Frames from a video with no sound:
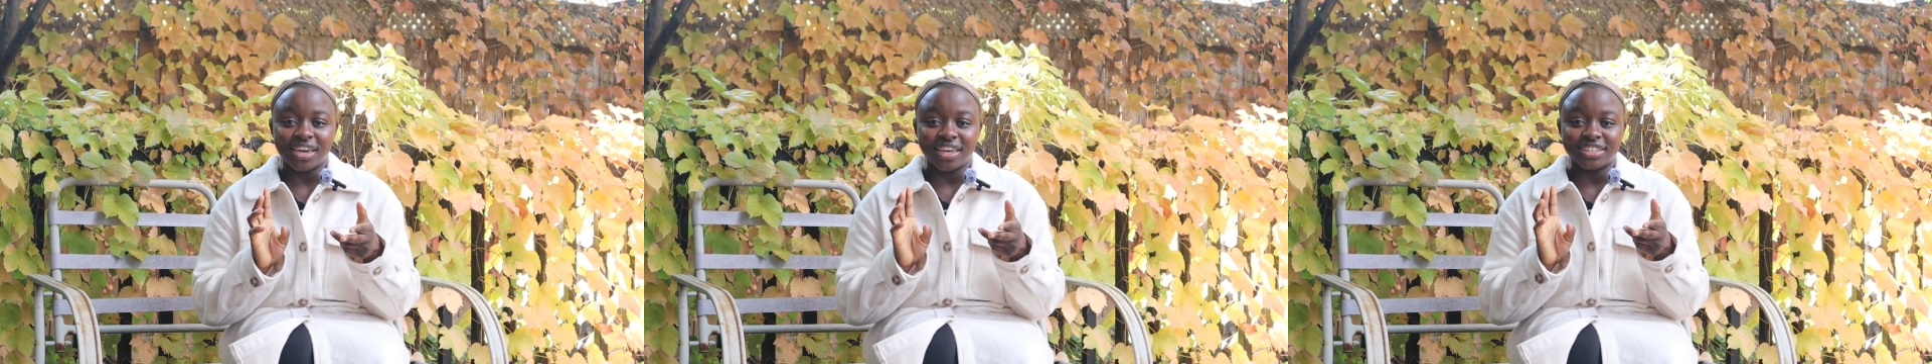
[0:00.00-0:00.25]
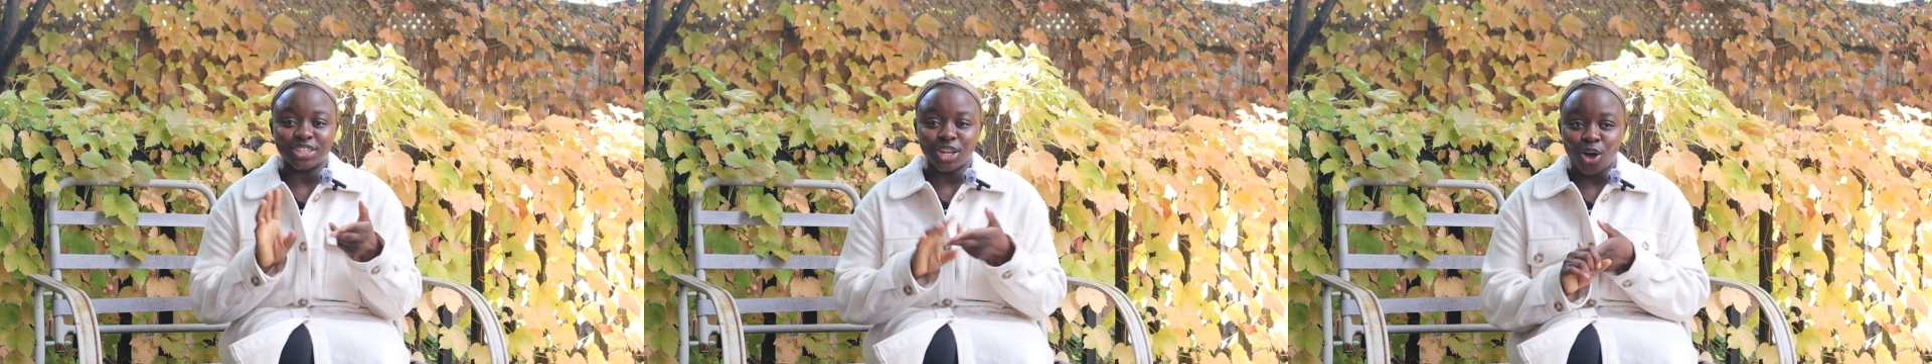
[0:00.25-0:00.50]

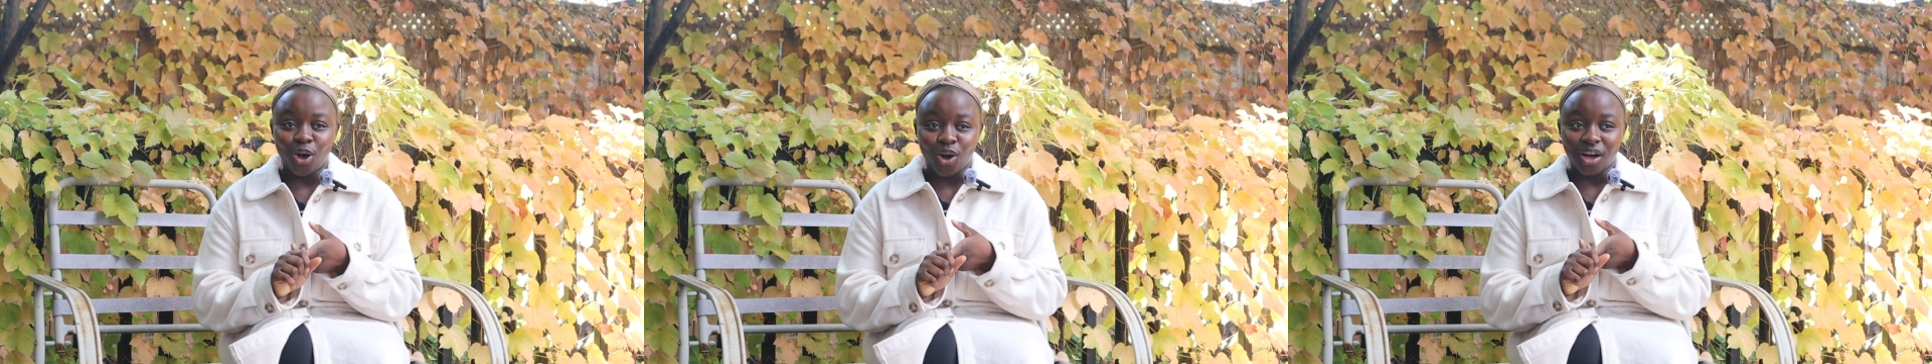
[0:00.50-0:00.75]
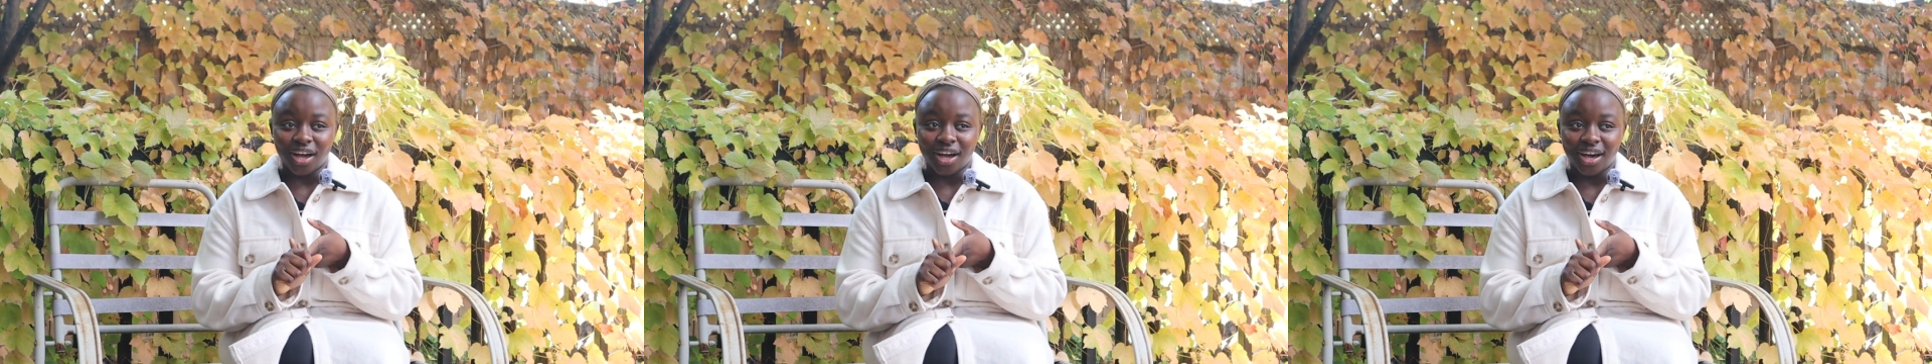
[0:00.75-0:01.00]
It's
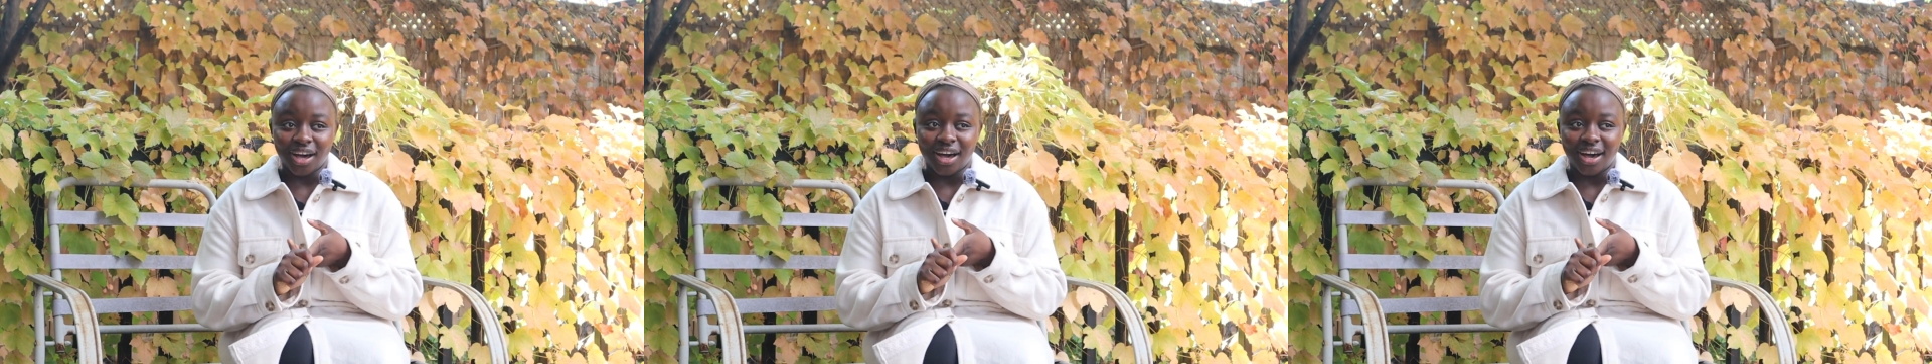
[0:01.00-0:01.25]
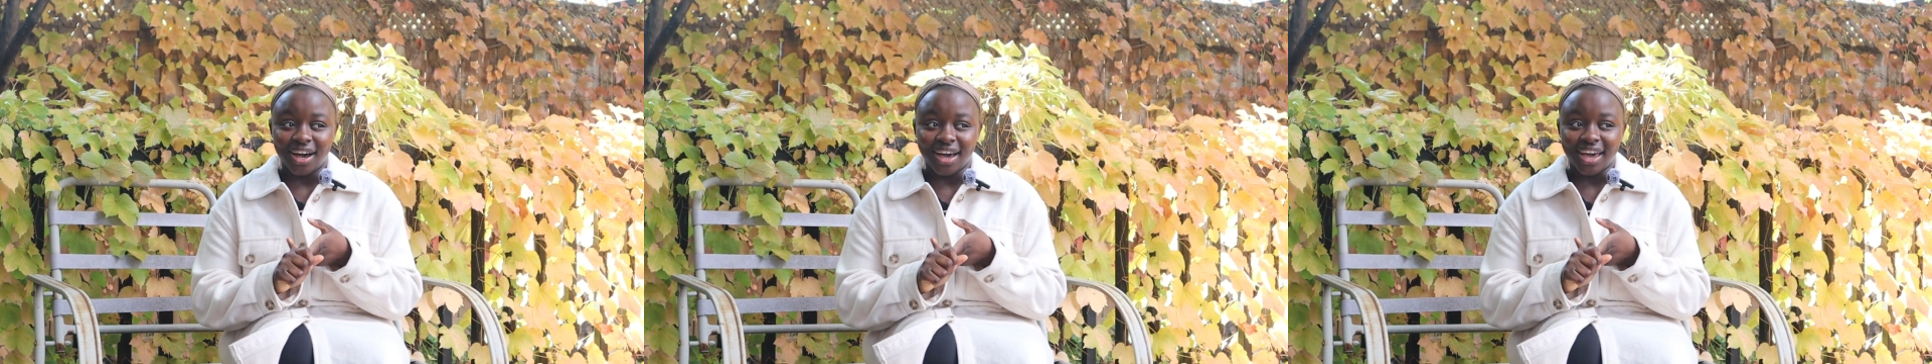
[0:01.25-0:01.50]
longer
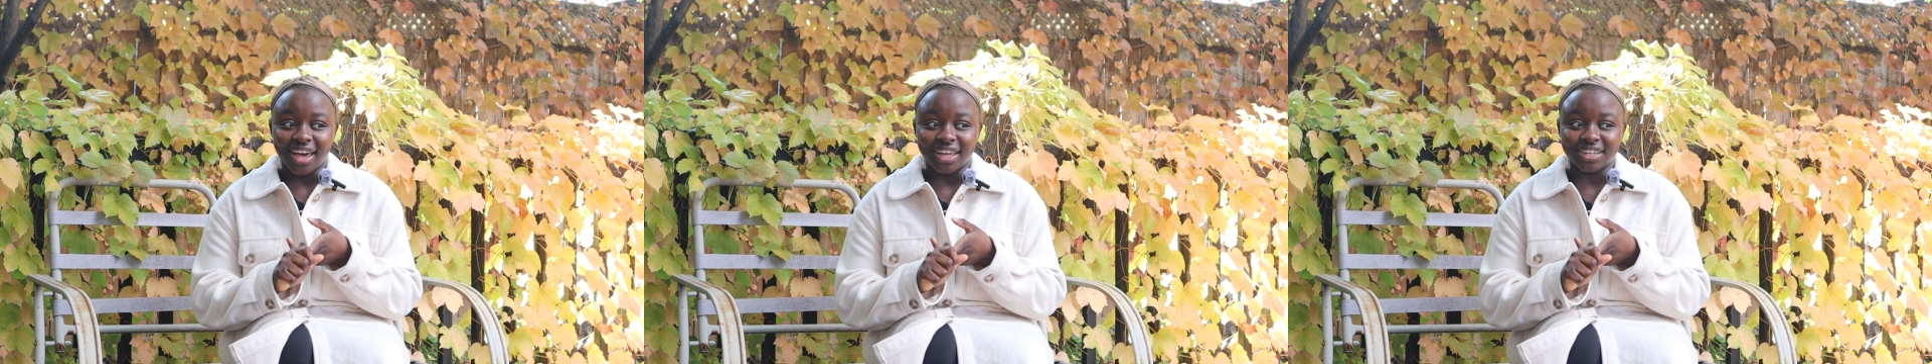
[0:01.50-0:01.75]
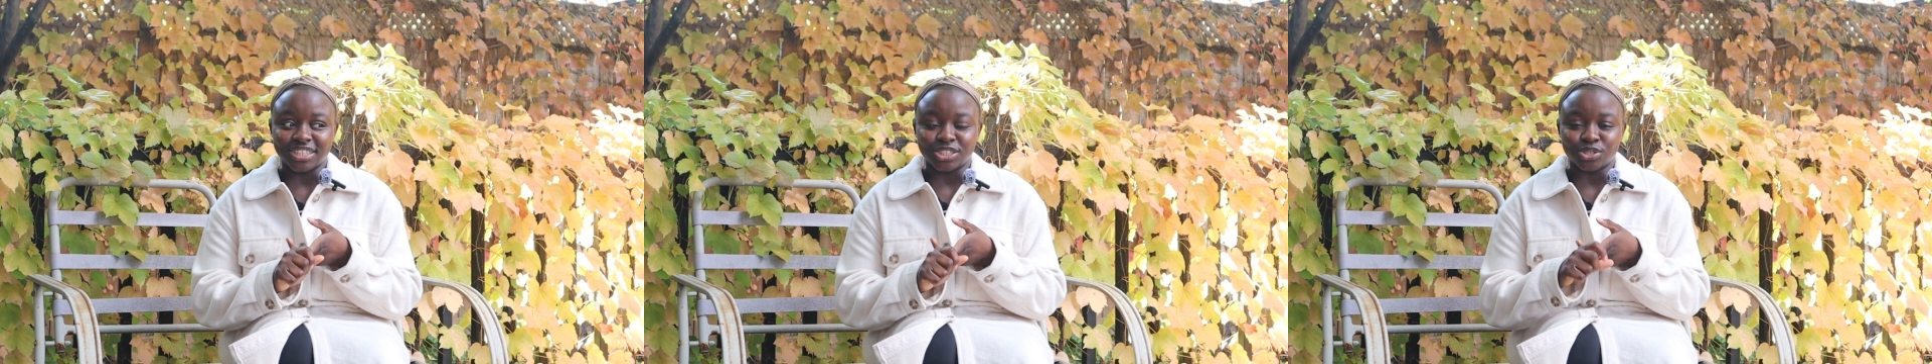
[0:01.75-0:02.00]

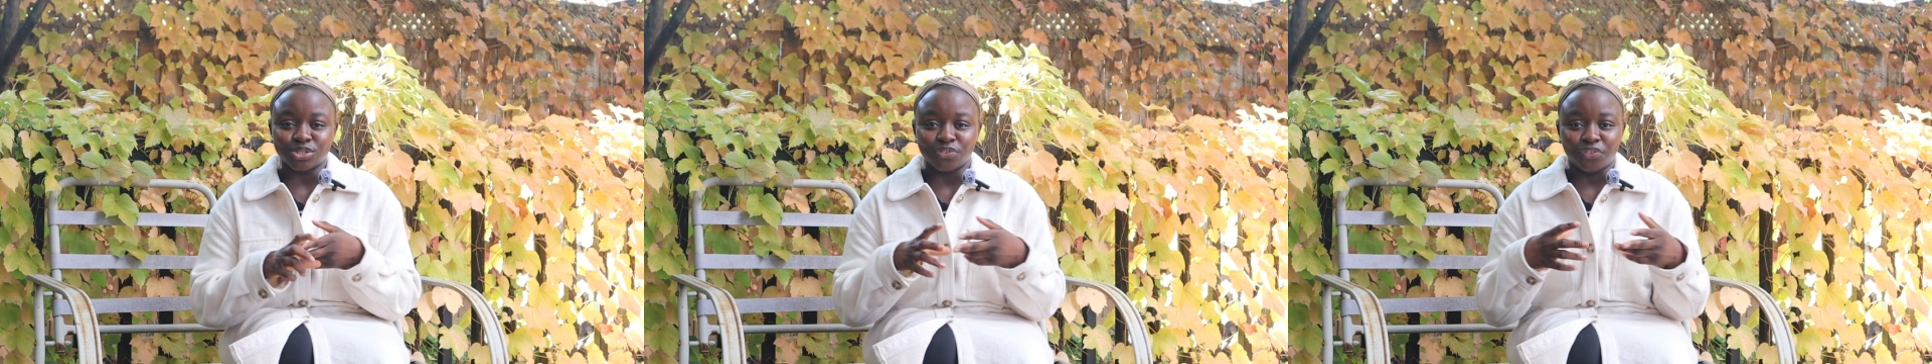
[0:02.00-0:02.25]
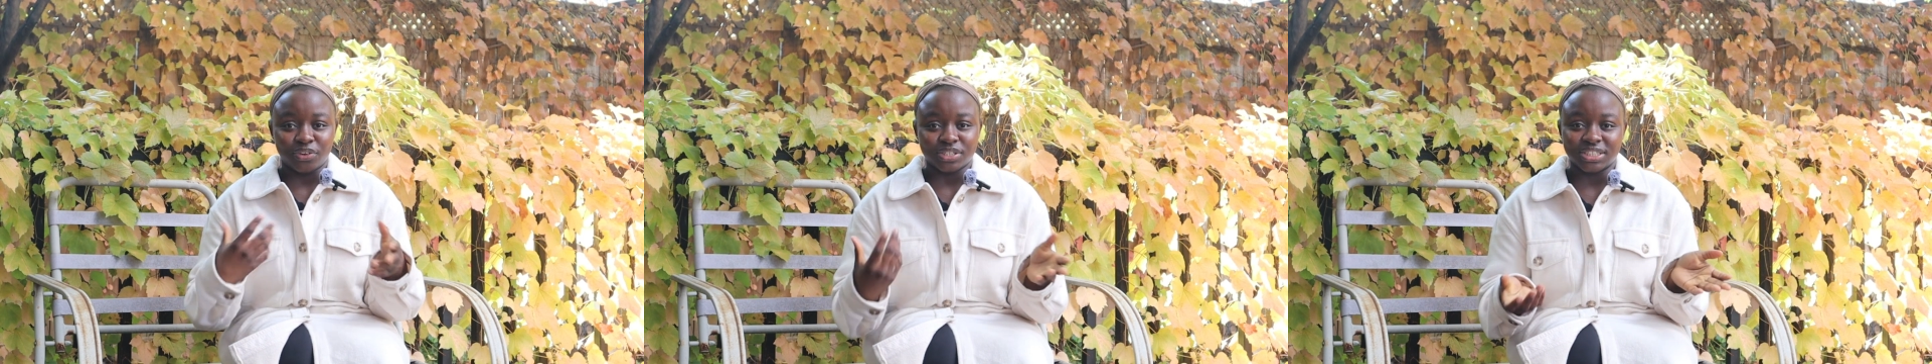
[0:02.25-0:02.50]
and it's
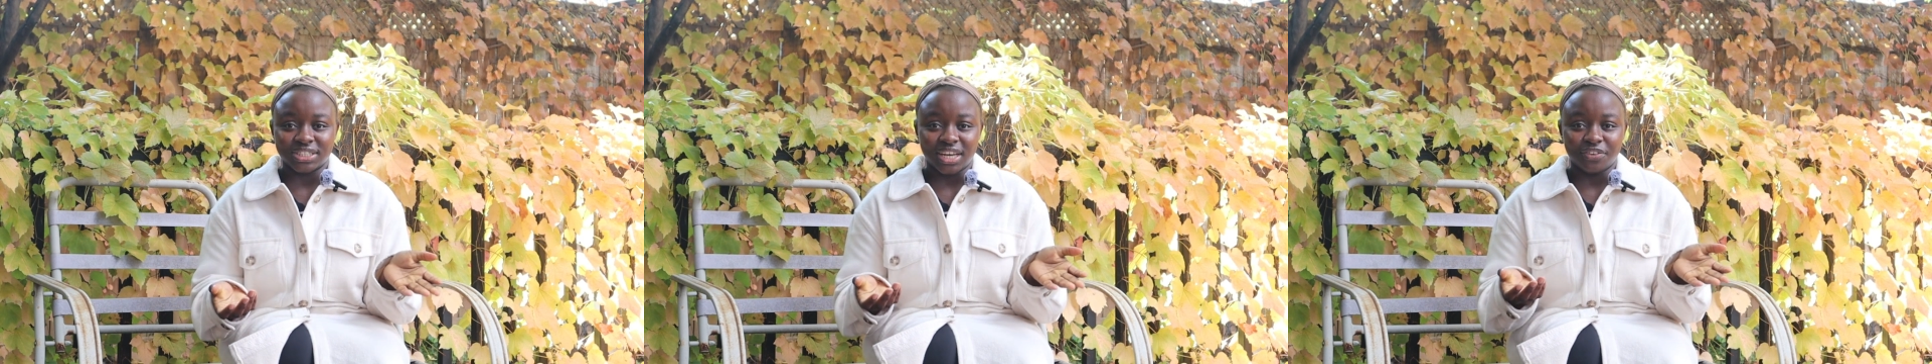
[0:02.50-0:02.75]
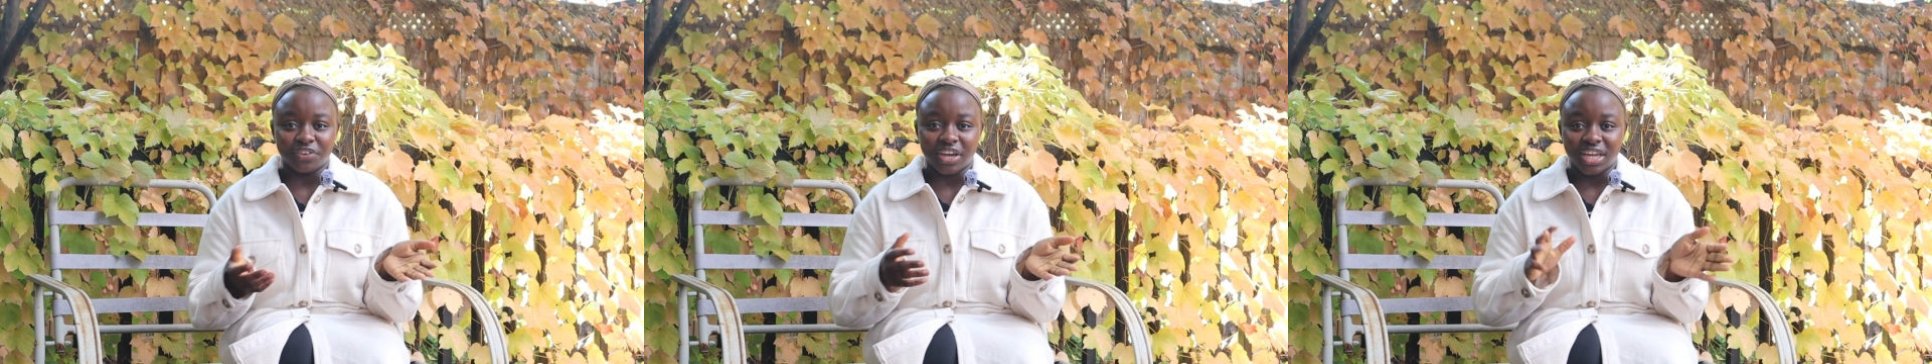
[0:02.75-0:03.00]
also
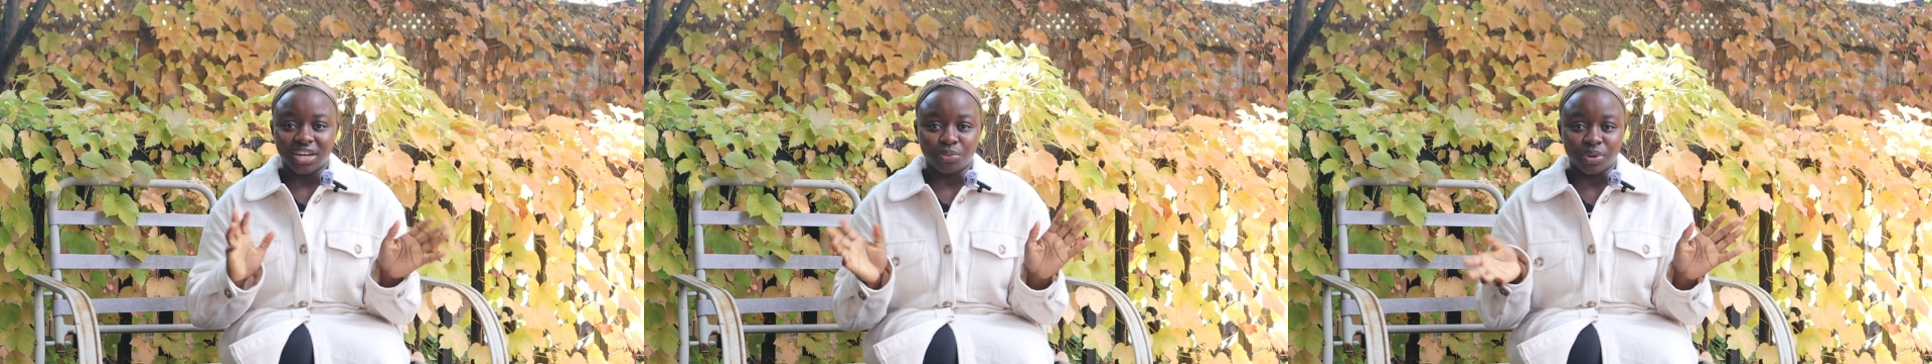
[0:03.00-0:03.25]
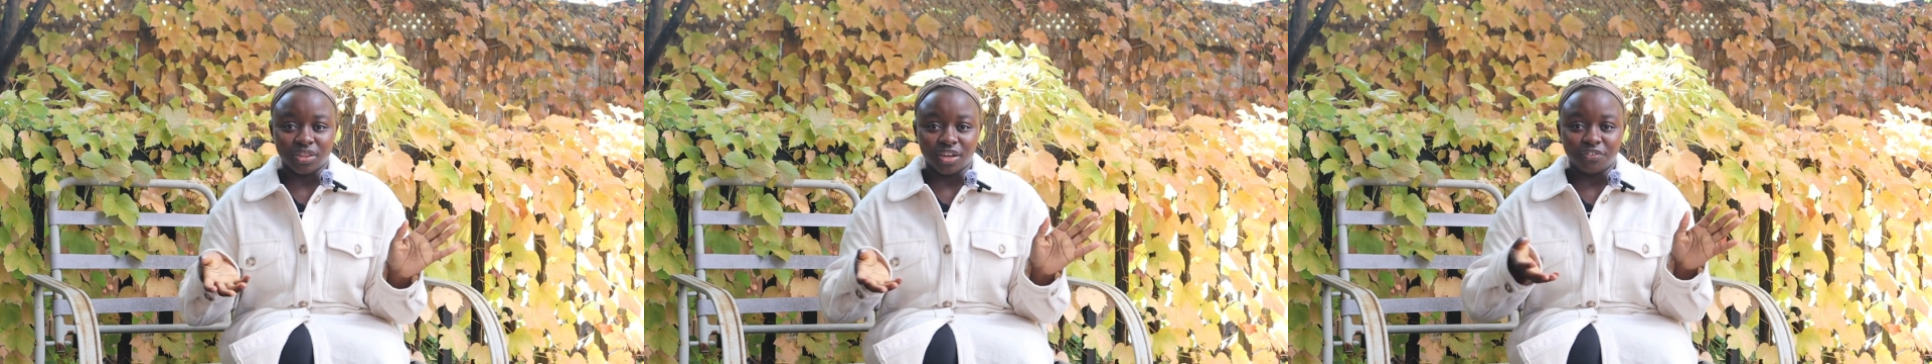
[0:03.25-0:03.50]
versatile for any weather.